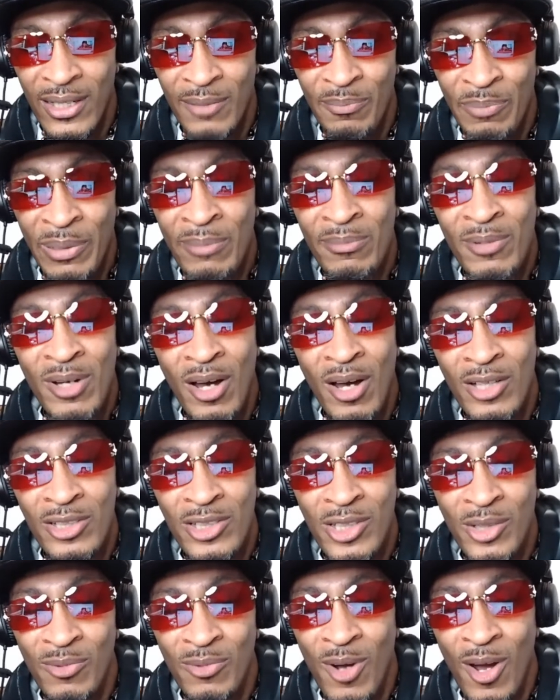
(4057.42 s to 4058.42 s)
Pimp God
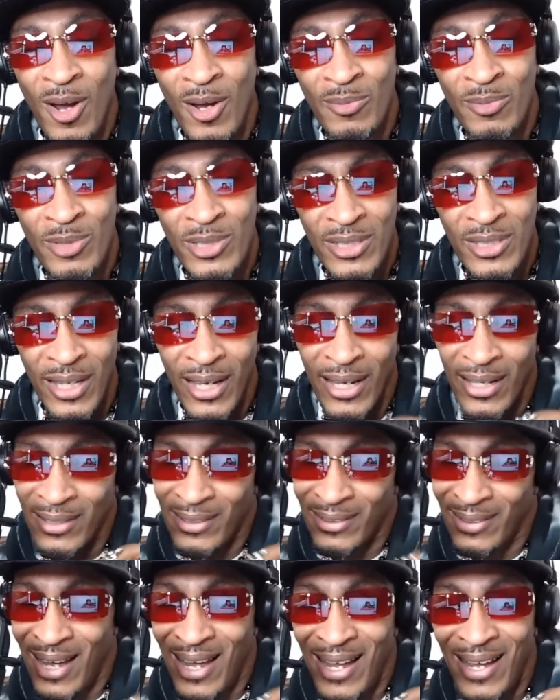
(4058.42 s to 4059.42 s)
Sherrod was like,
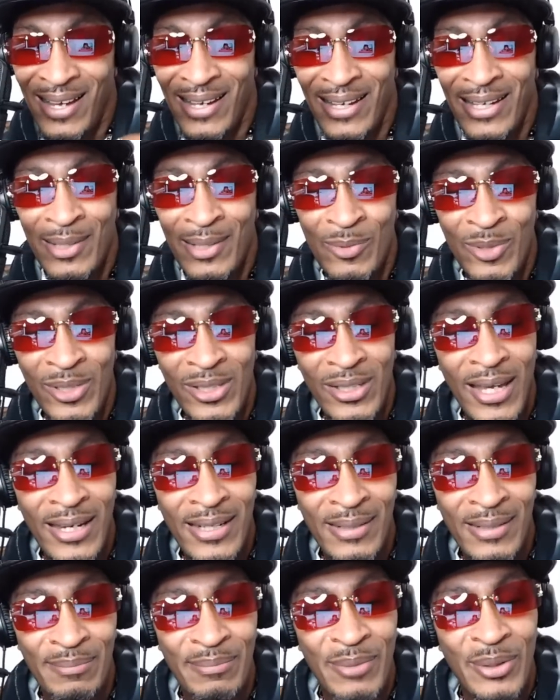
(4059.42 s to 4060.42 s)
nah, hit him with a
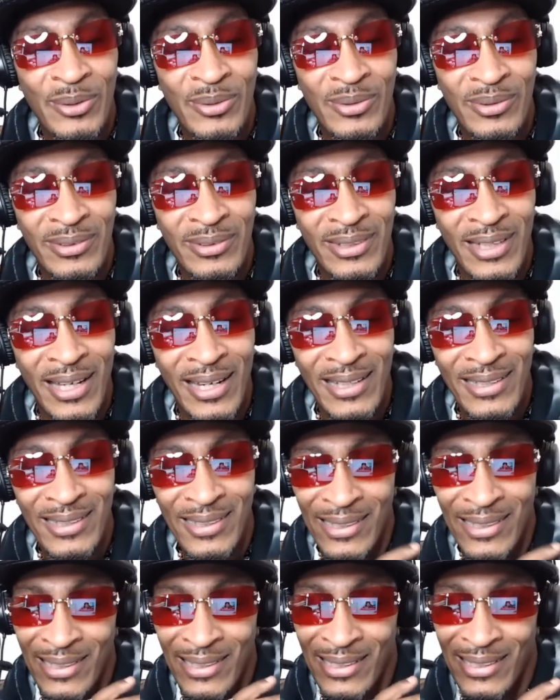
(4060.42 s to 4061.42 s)
lightning bolt. Like,
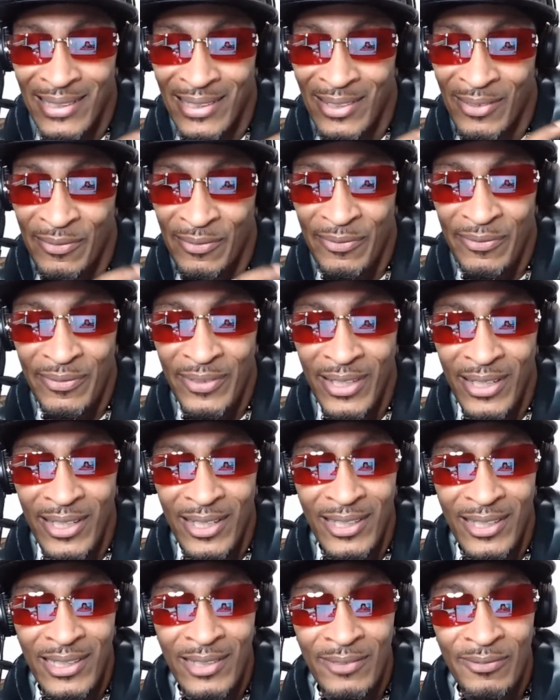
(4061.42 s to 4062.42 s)

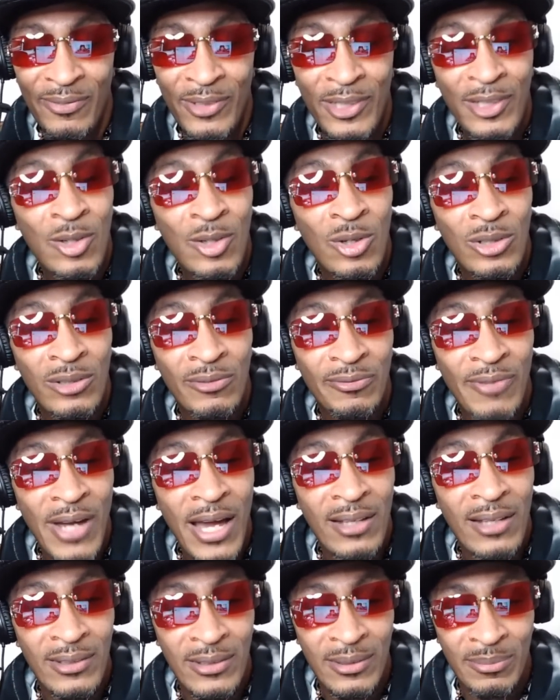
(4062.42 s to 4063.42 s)
he called a
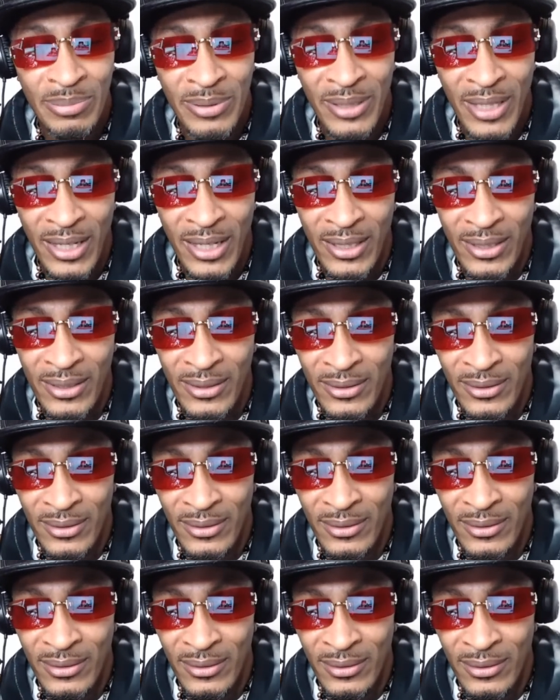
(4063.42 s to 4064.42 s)
foul on the play.
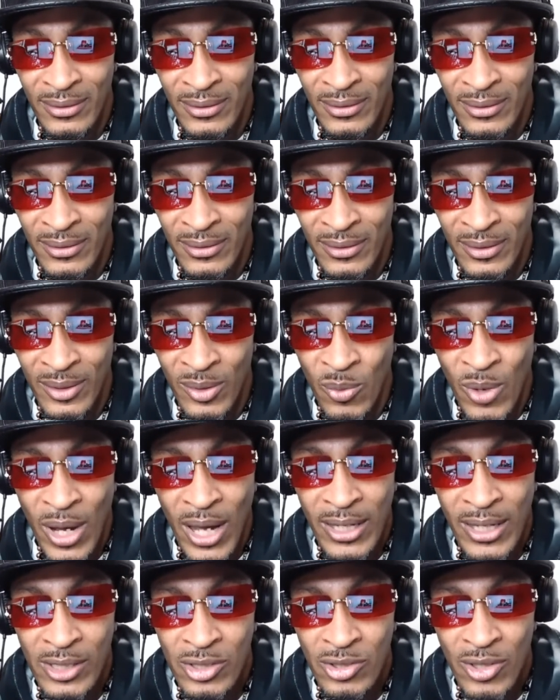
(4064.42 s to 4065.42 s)

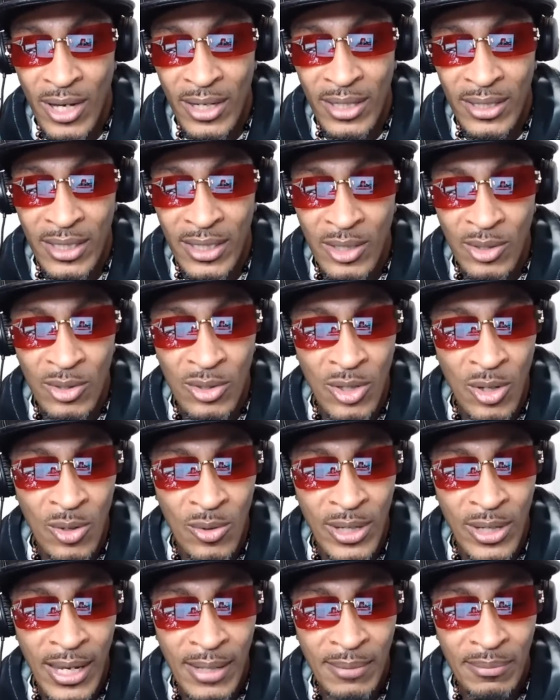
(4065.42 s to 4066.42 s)
Why they trying to kill
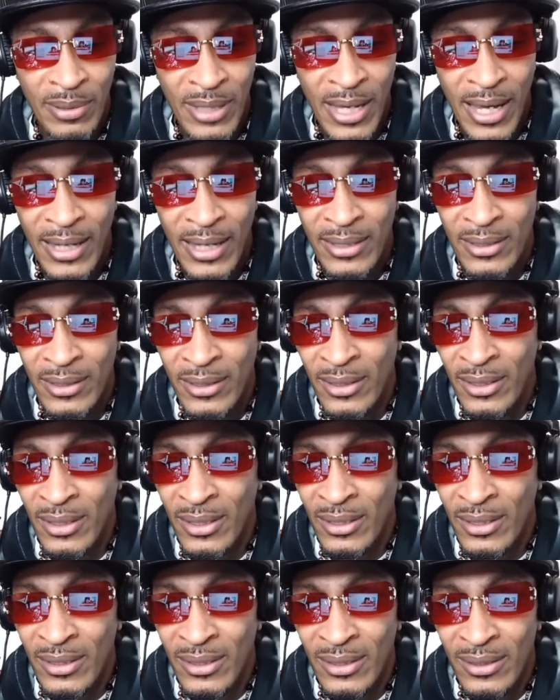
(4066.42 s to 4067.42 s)
Kodak Black?
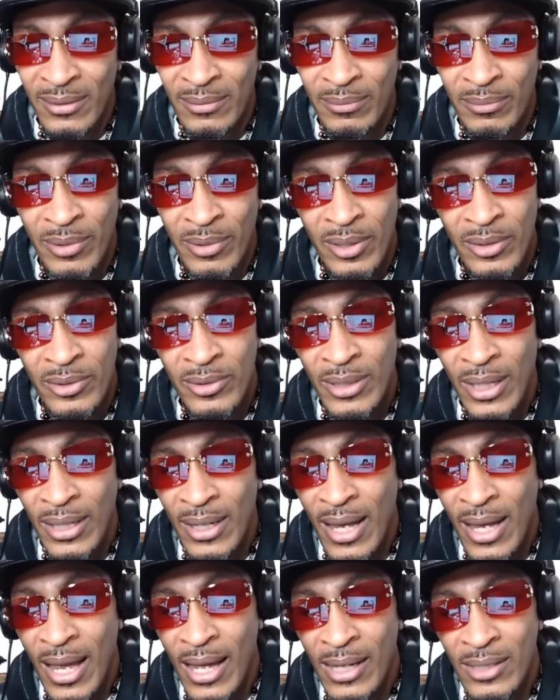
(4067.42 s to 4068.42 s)
Bro, you
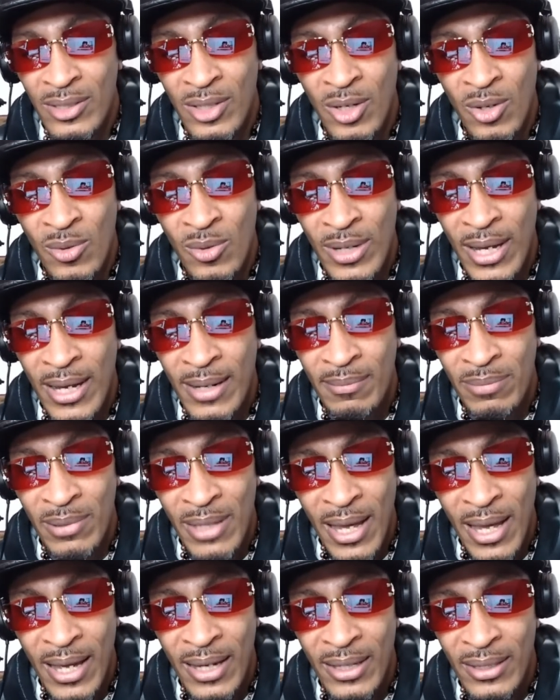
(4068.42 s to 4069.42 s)
gotta ask Kodak
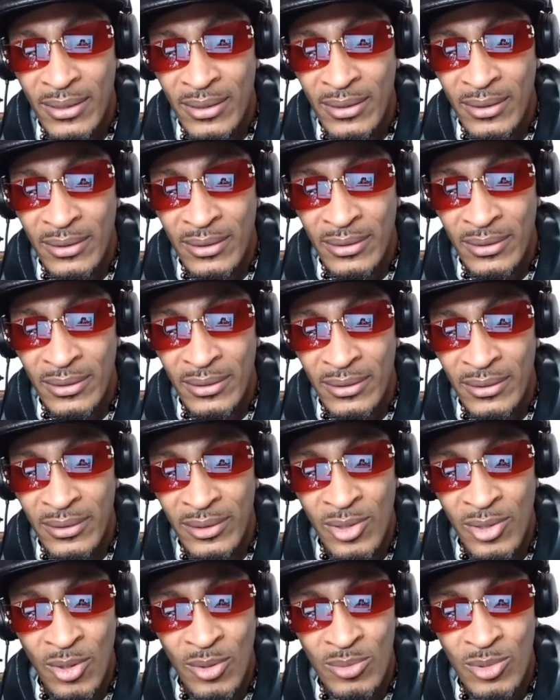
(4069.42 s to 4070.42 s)
Black.
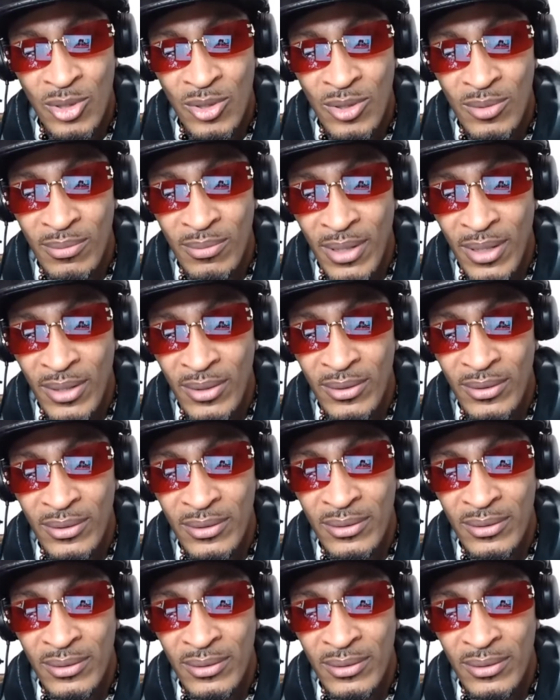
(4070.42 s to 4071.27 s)
You know what I'm talking about?